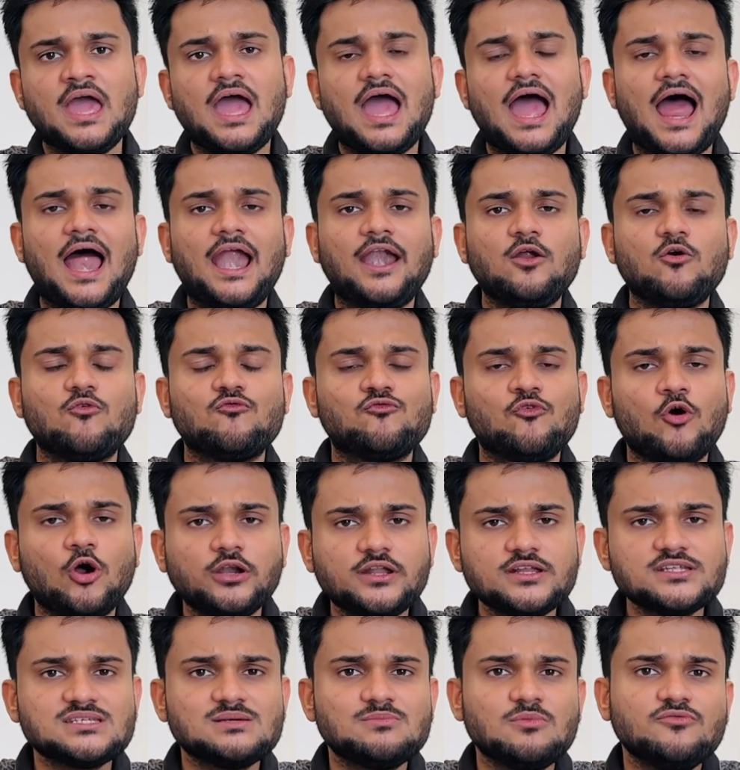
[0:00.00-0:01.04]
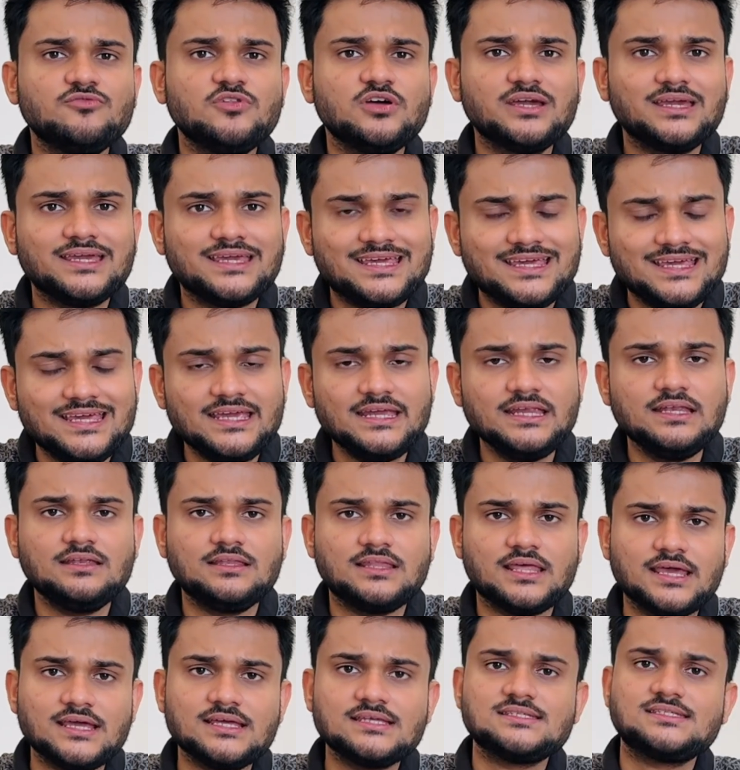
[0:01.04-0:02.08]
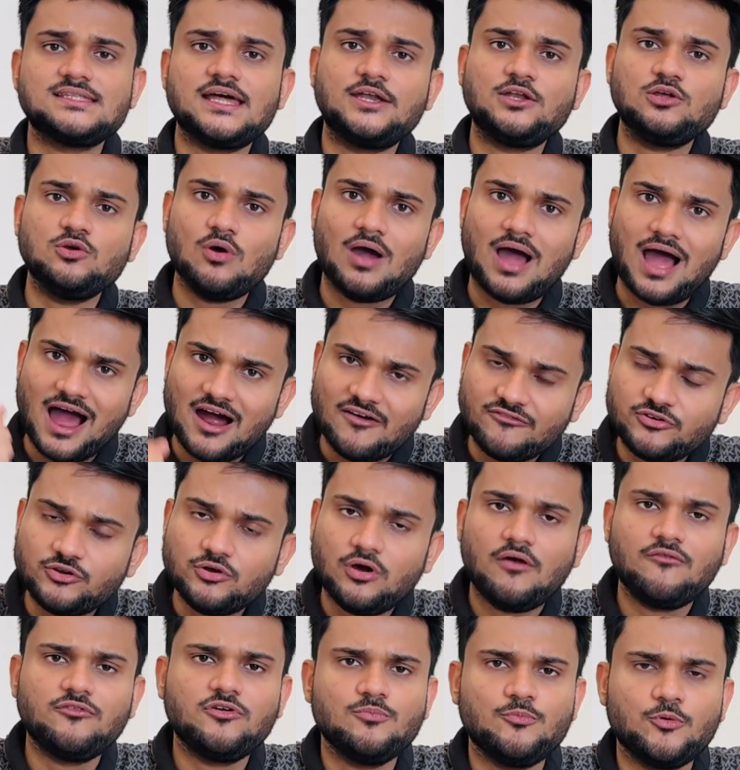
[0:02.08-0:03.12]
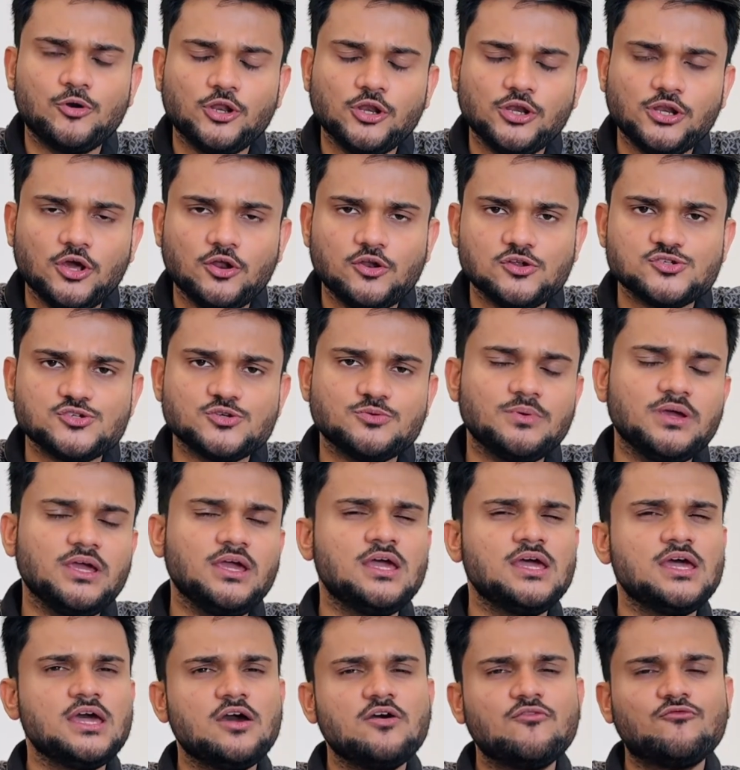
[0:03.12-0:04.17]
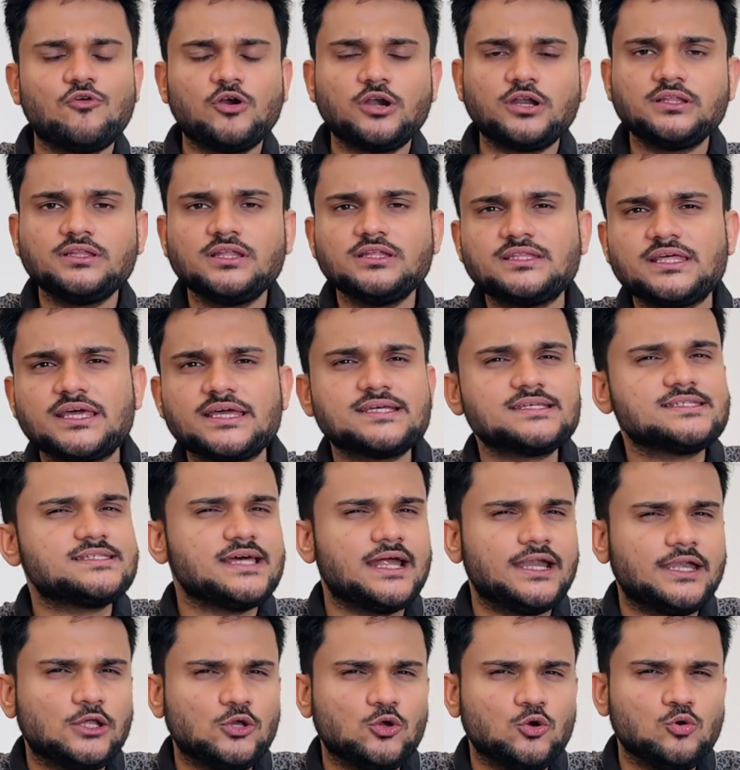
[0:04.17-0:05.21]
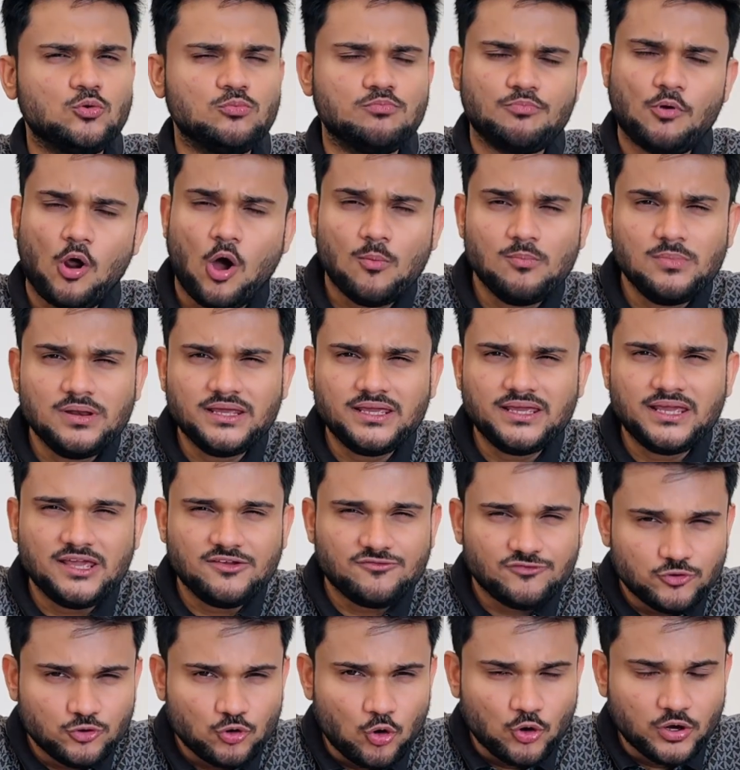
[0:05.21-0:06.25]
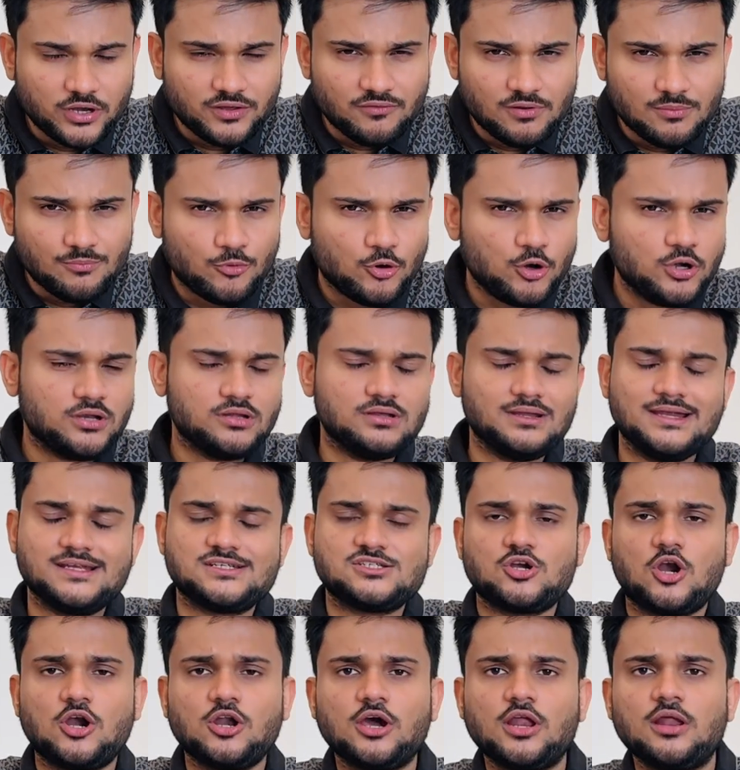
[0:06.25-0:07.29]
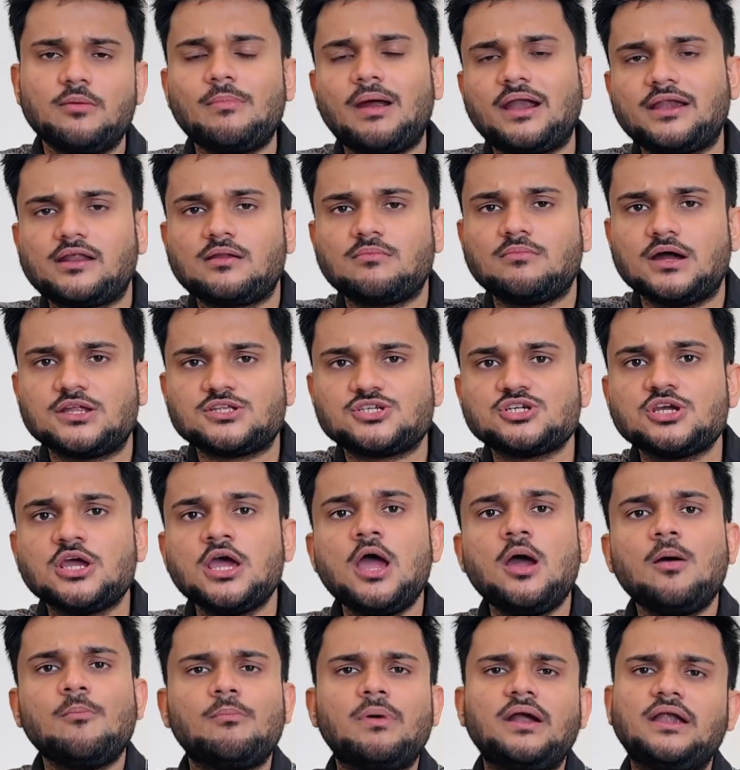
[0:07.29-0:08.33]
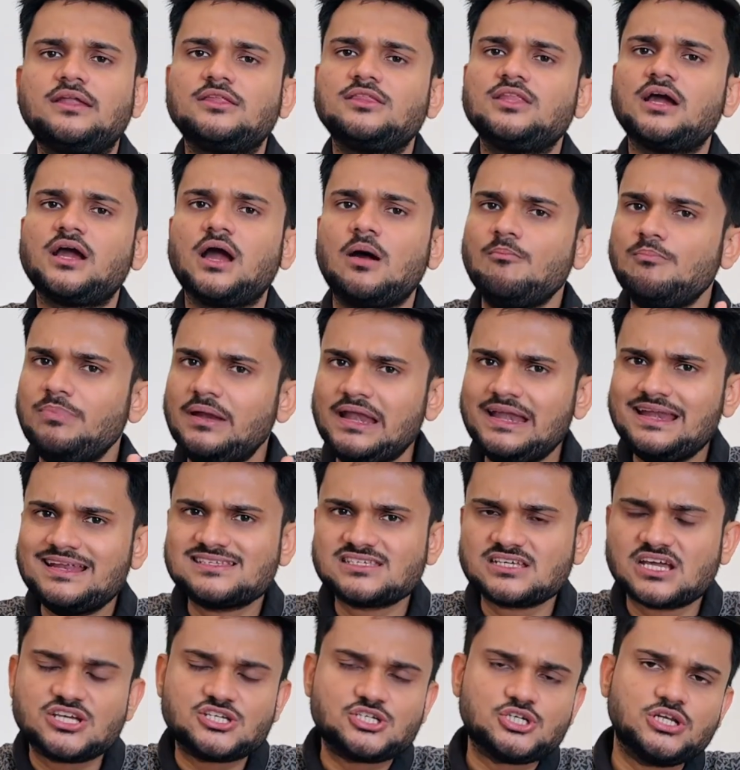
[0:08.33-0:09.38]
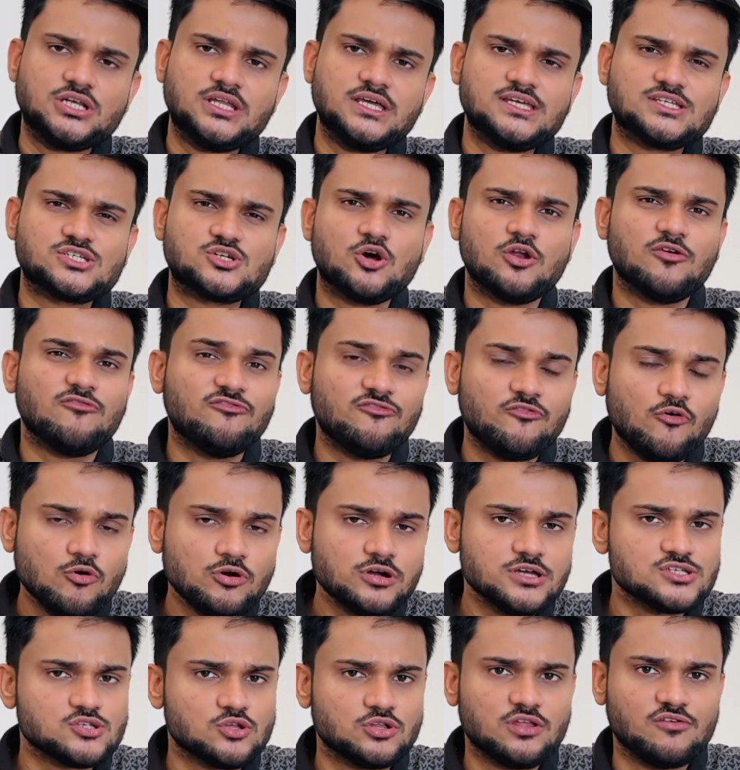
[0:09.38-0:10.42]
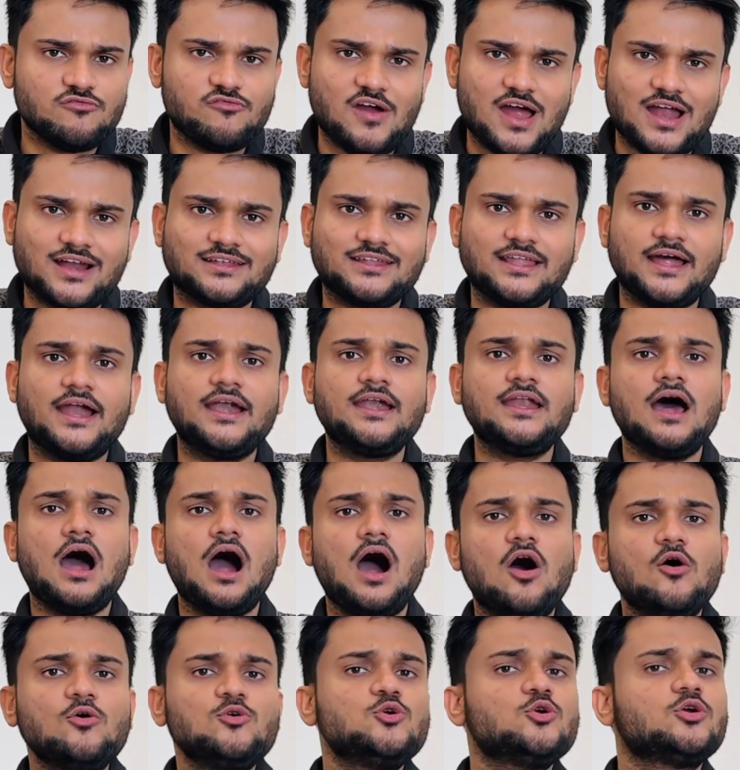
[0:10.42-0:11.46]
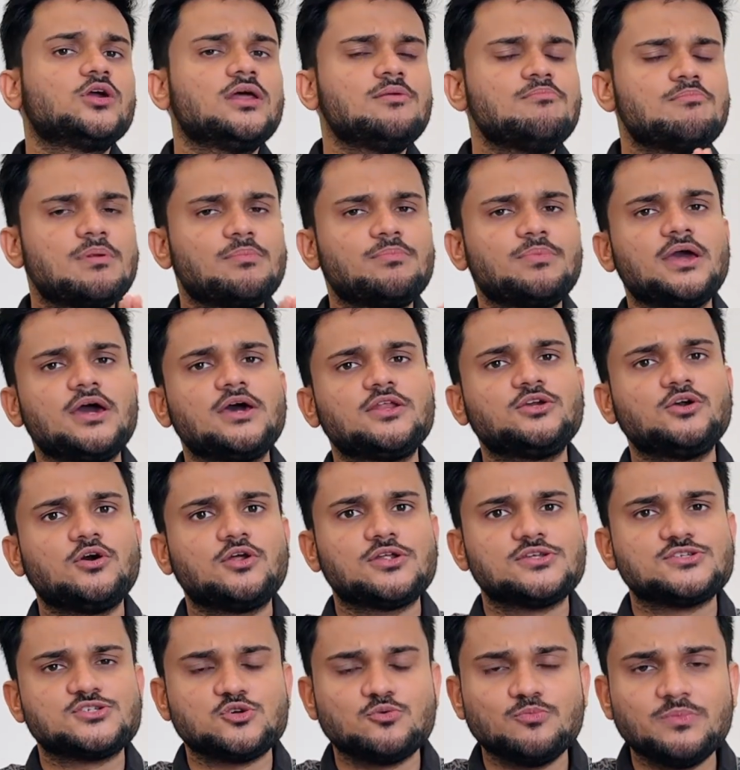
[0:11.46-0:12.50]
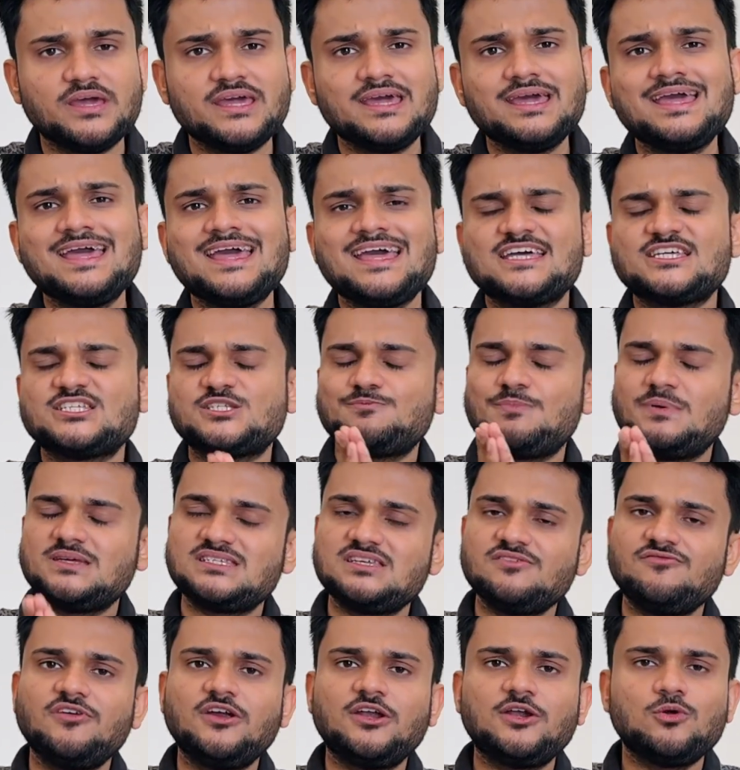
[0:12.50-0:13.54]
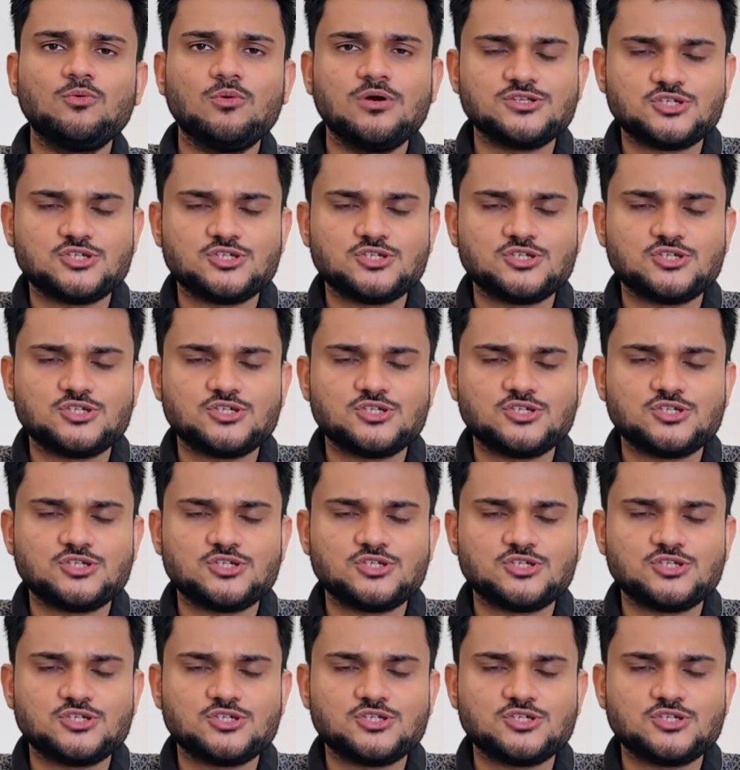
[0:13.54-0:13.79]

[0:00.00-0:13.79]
and what are some of the key things that you have to put in your resume? What are the things that you probably, if you don't even put, it's not going to matter much. But the complete discussion is going to focus on the fact that how you can prepare your resume specific to a